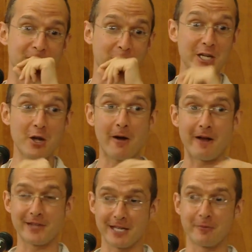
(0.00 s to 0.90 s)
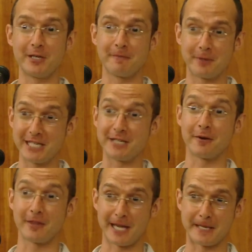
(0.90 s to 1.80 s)
We know everything we didn't
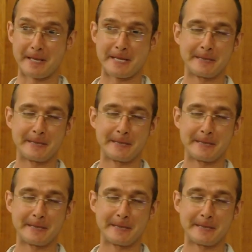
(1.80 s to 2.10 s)
know then.